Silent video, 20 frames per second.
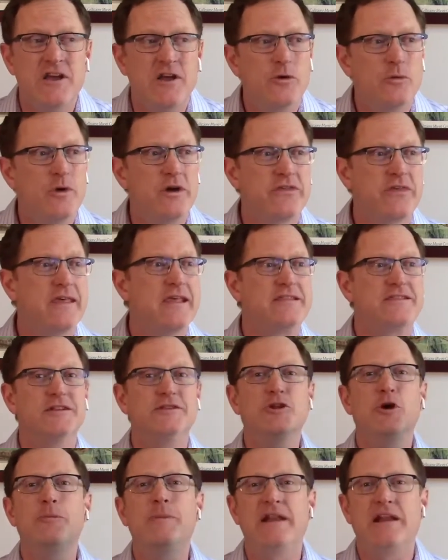with the
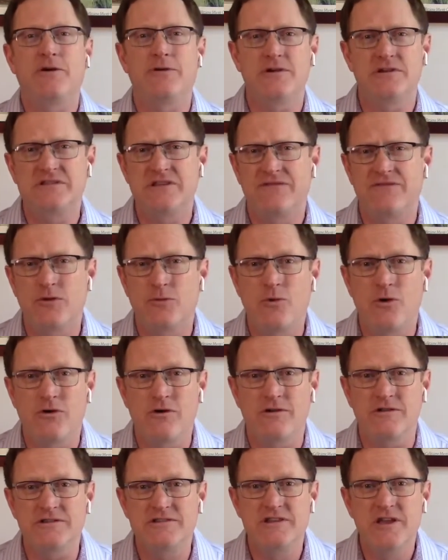luminaries of the
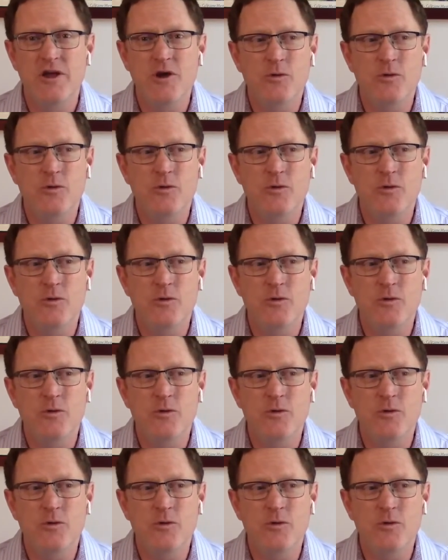world,